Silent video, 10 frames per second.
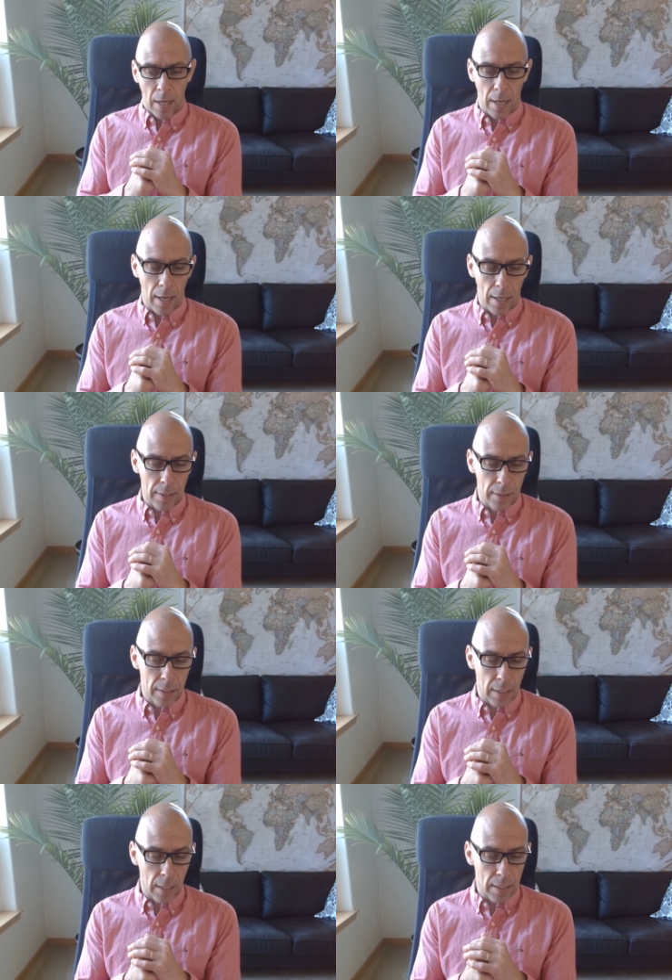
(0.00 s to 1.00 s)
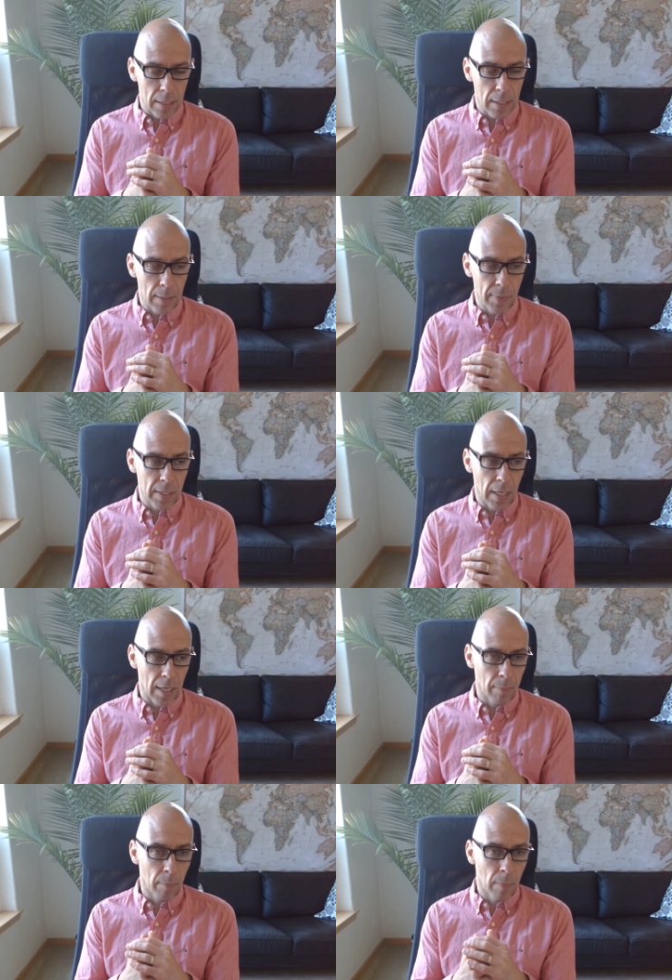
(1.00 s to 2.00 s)
and at the same
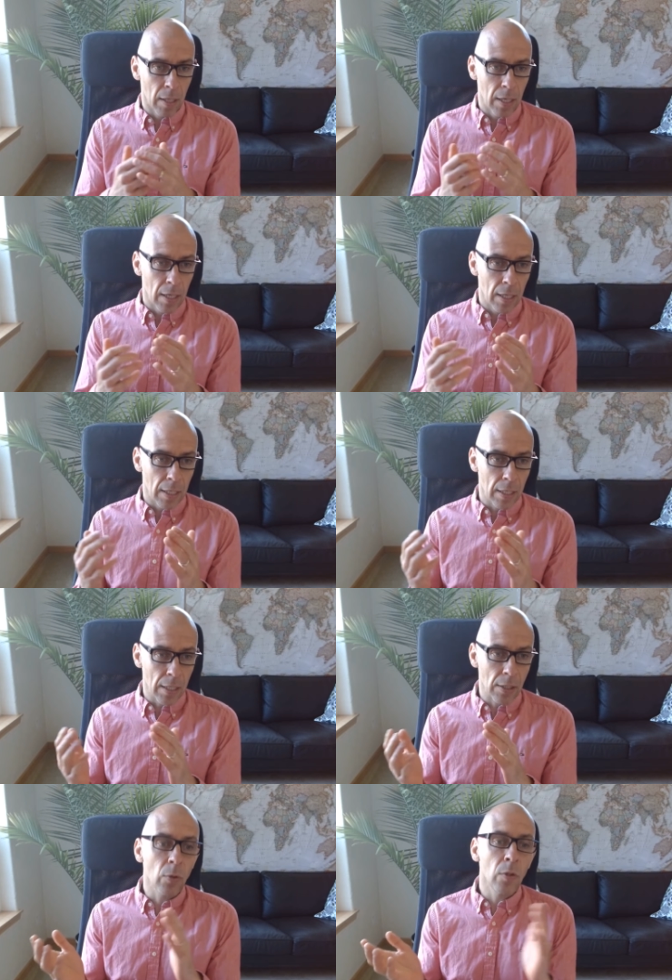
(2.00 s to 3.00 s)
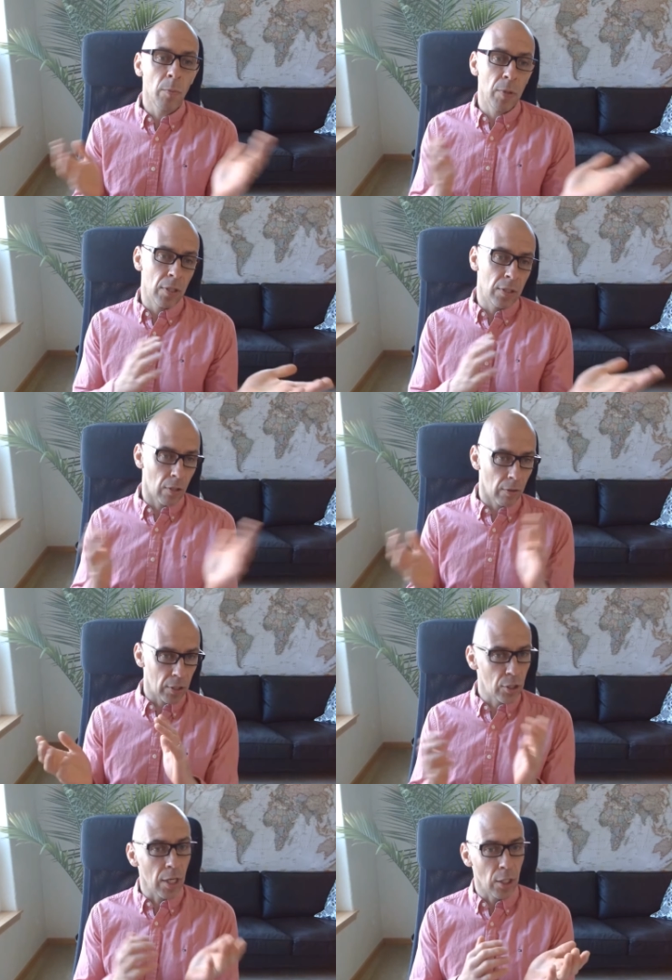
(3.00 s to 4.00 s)
time it could be
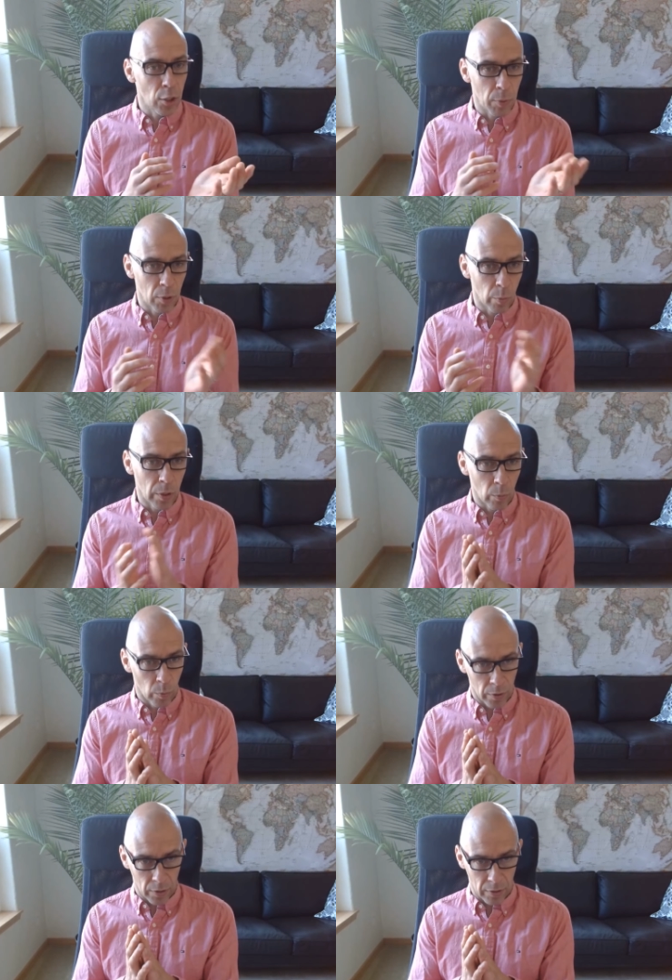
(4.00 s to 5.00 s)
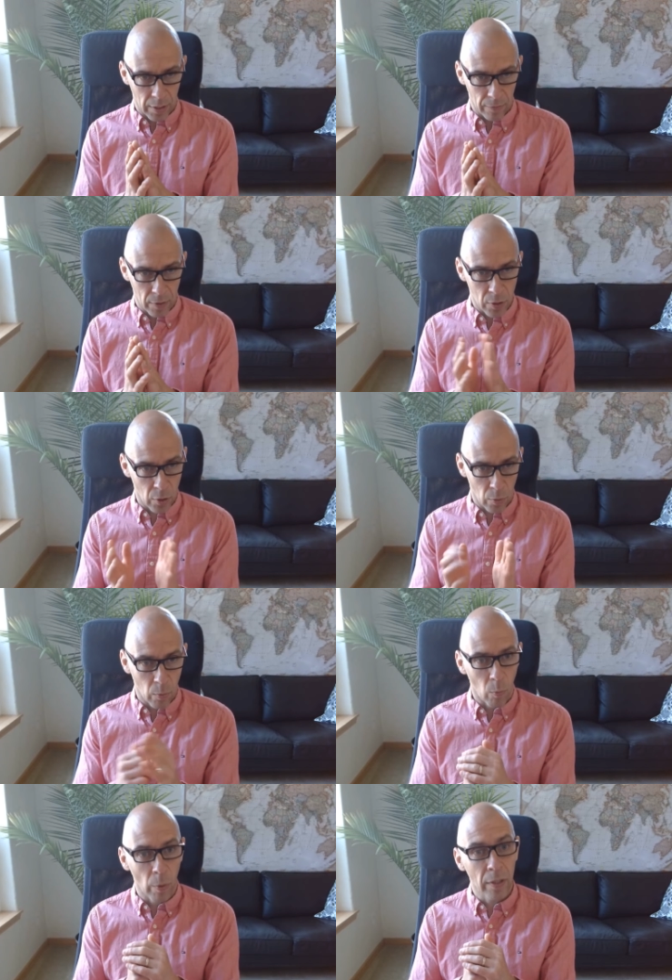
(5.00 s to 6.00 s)
inter-exchange between one another.
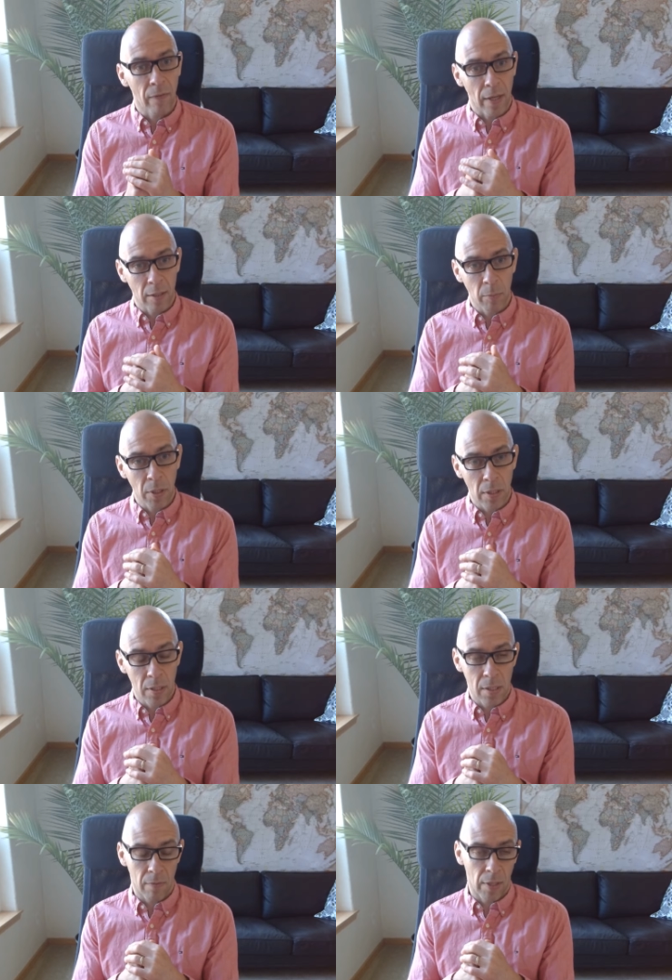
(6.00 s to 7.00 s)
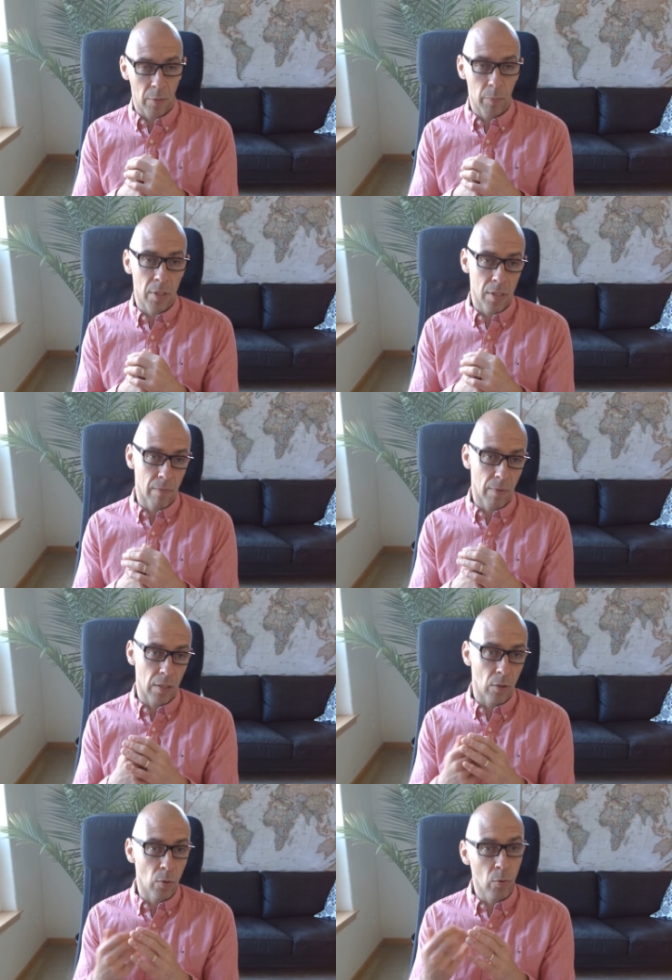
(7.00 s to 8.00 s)
So what that means that
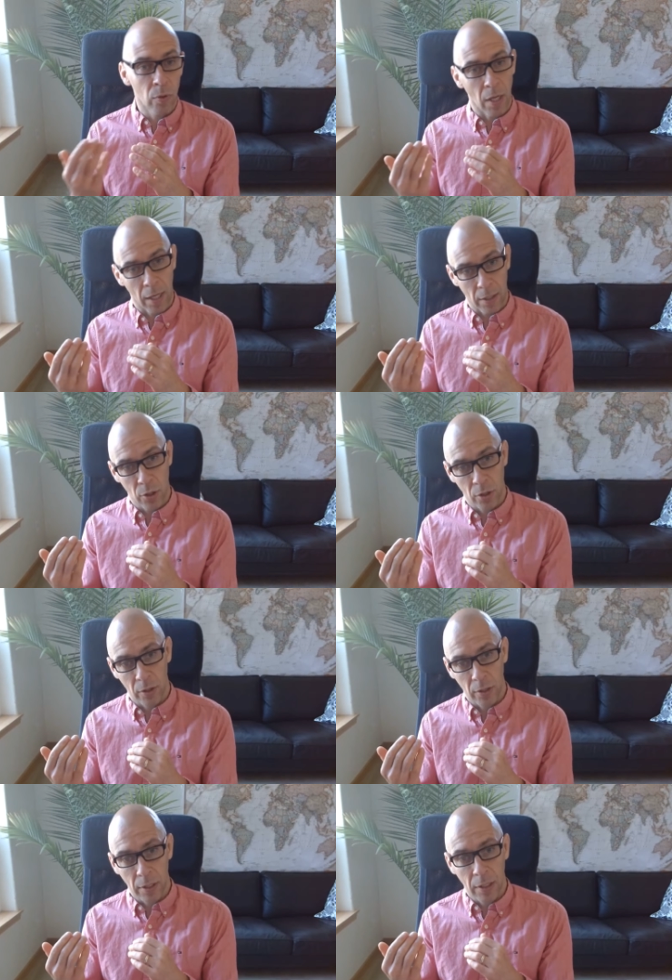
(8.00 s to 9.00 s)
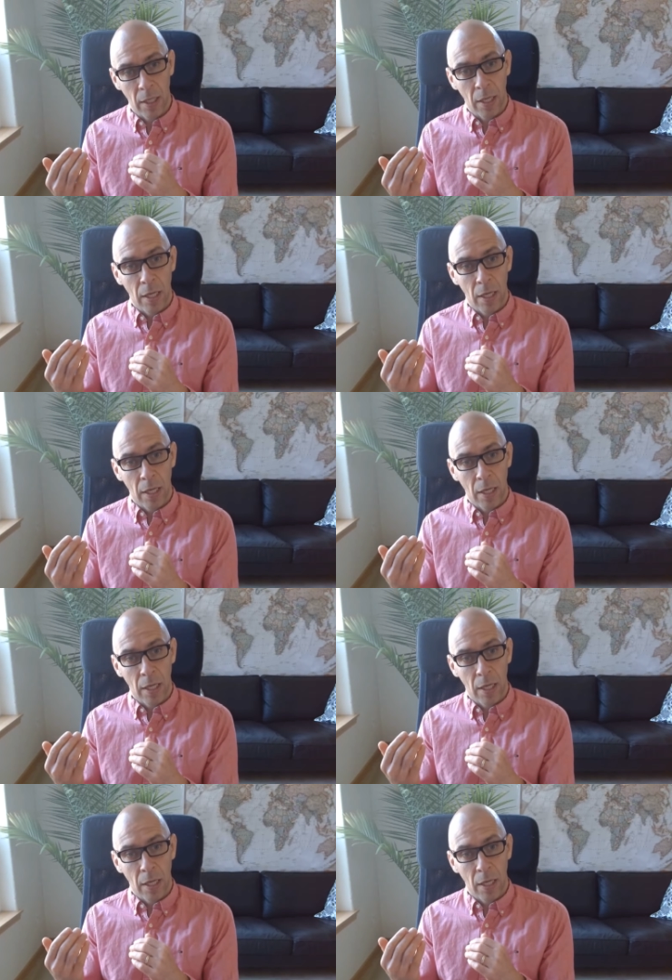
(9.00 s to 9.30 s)
you could actually